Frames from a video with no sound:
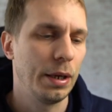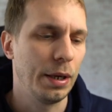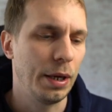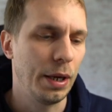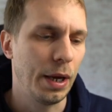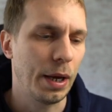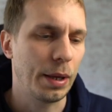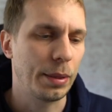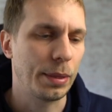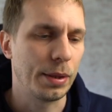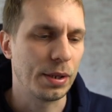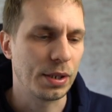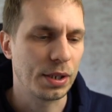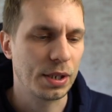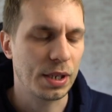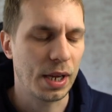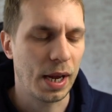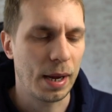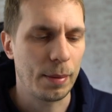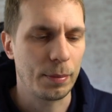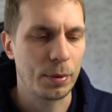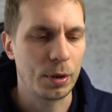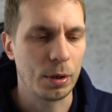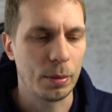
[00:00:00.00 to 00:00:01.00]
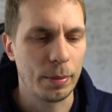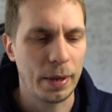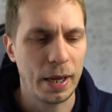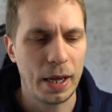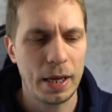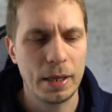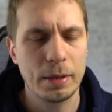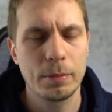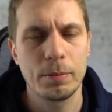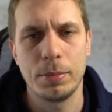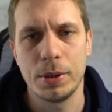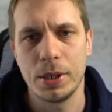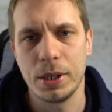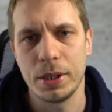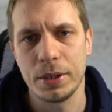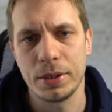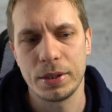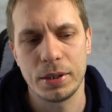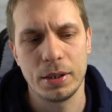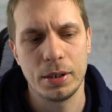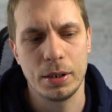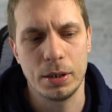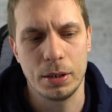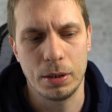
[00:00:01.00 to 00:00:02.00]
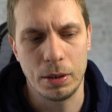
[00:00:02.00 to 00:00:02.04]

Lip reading: at the same command, but